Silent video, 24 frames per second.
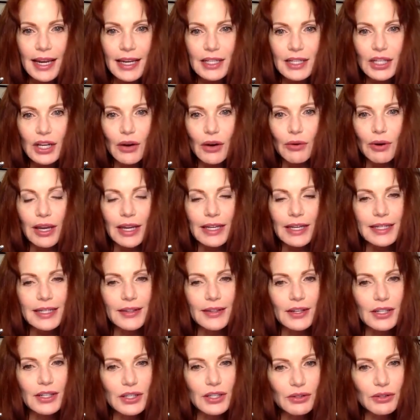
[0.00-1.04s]
So it's
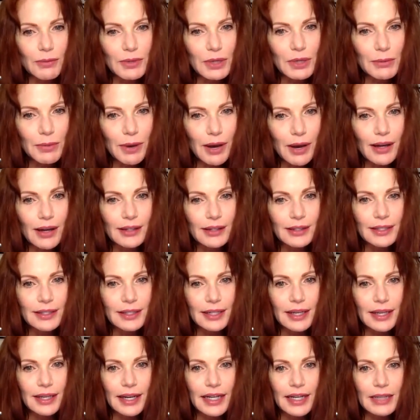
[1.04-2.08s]
in the description box.
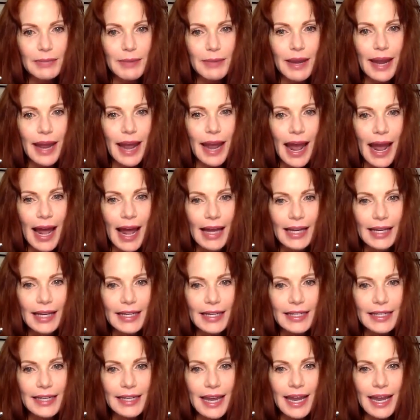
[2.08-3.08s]
Click it. It's by Alice